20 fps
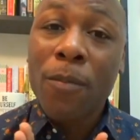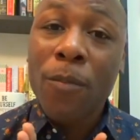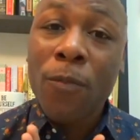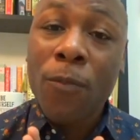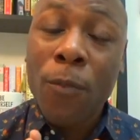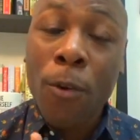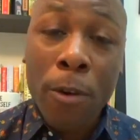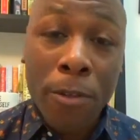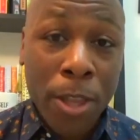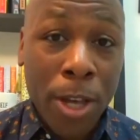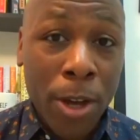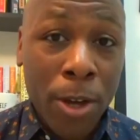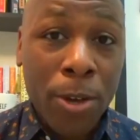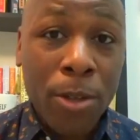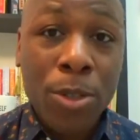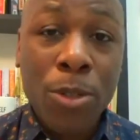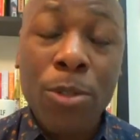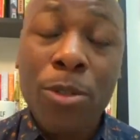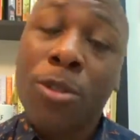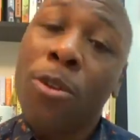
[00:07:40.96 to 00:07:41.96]
for
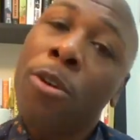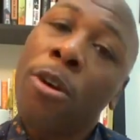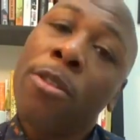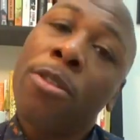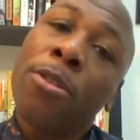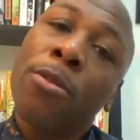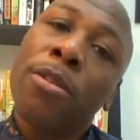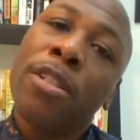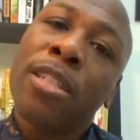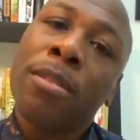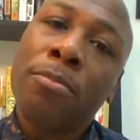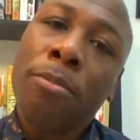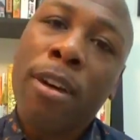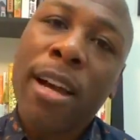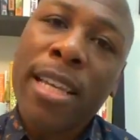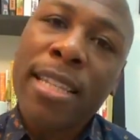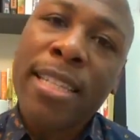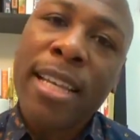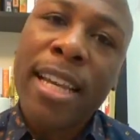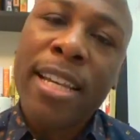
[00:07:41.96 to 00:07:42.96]
those who's going through this
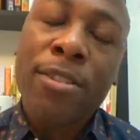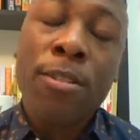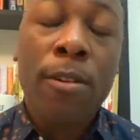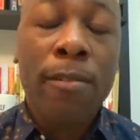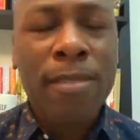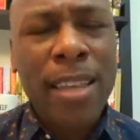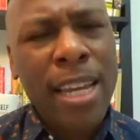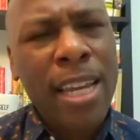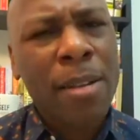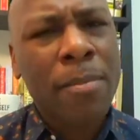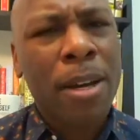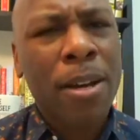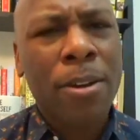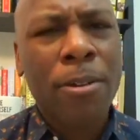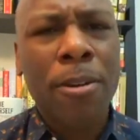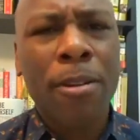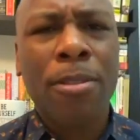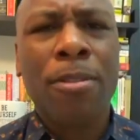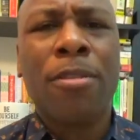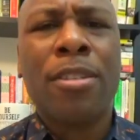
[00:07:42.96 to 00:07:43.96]
process or thinking about
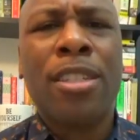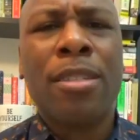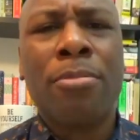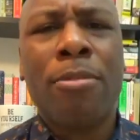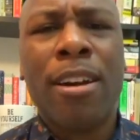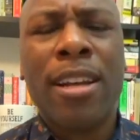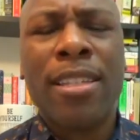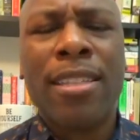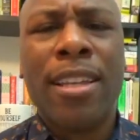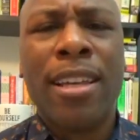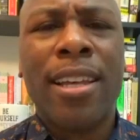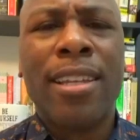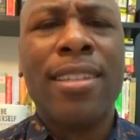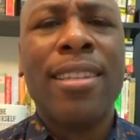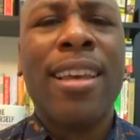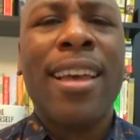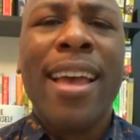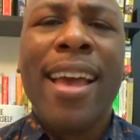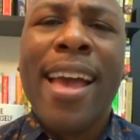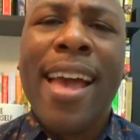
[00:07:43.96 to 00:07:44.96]
going through this
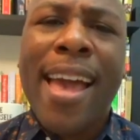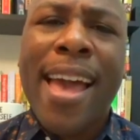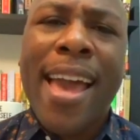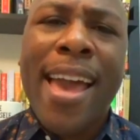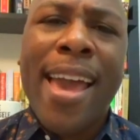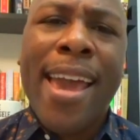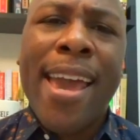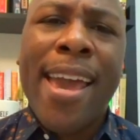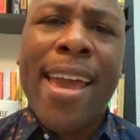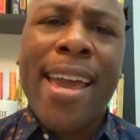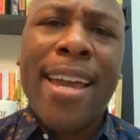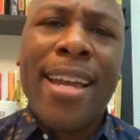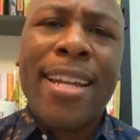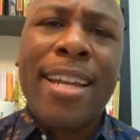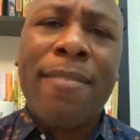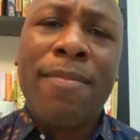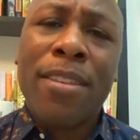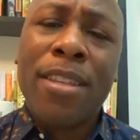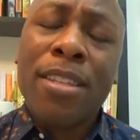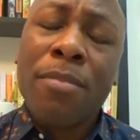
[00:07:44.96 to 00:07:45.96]
process. And
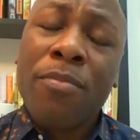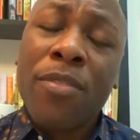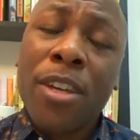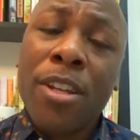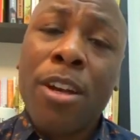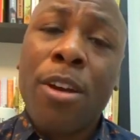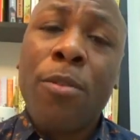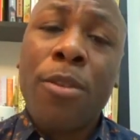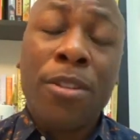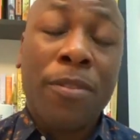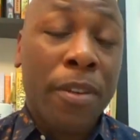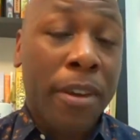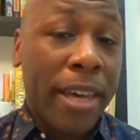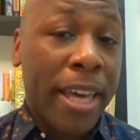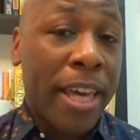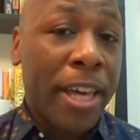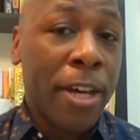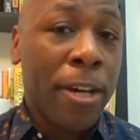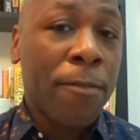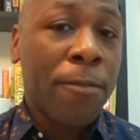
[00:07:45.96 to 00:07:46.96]
if this video was very
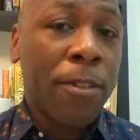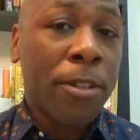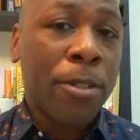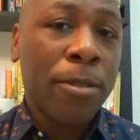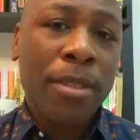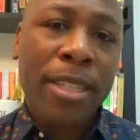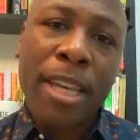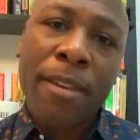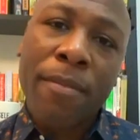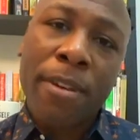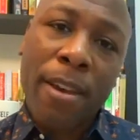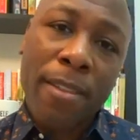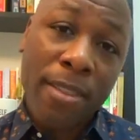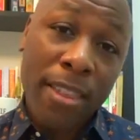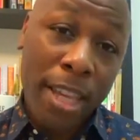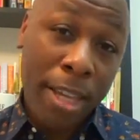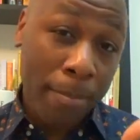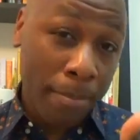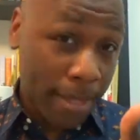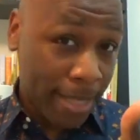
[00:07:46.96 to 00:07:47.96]
helpful, give it a
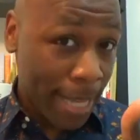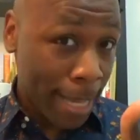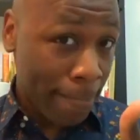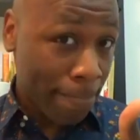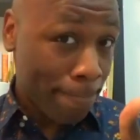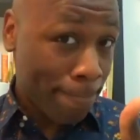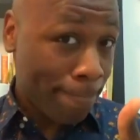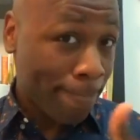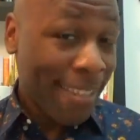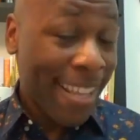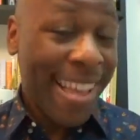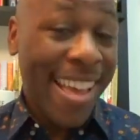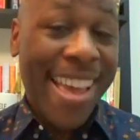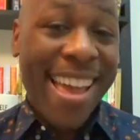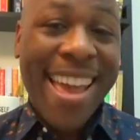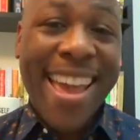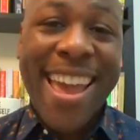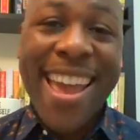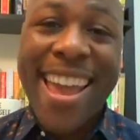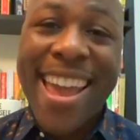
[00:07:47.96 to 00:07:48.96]
thumbs up,
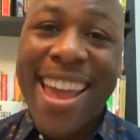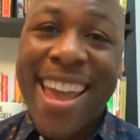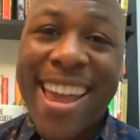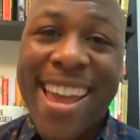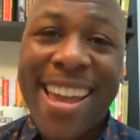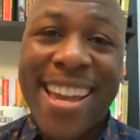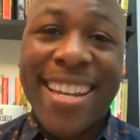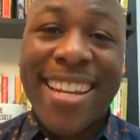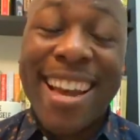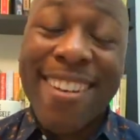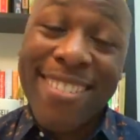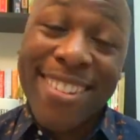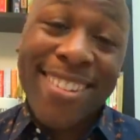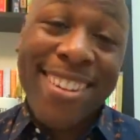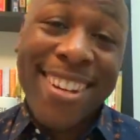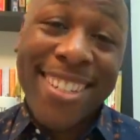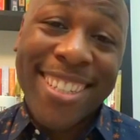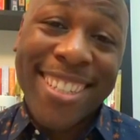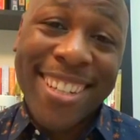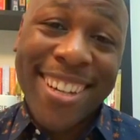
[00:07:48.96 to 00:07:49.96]
and I will
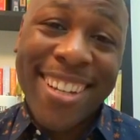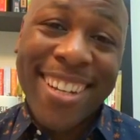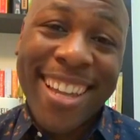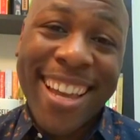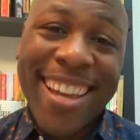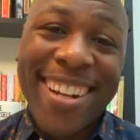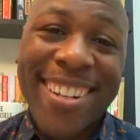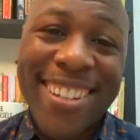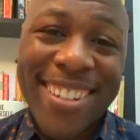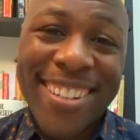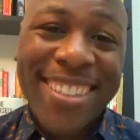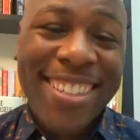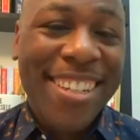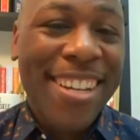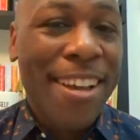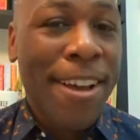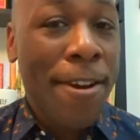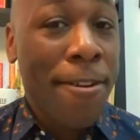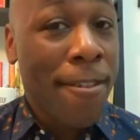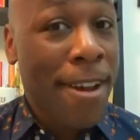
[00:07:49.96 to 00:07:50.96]
talk to y'all later.
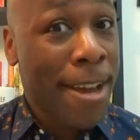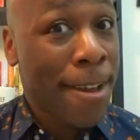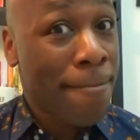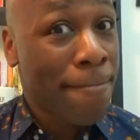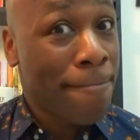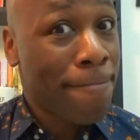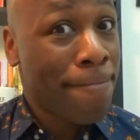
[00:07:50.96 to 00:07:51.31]
All right.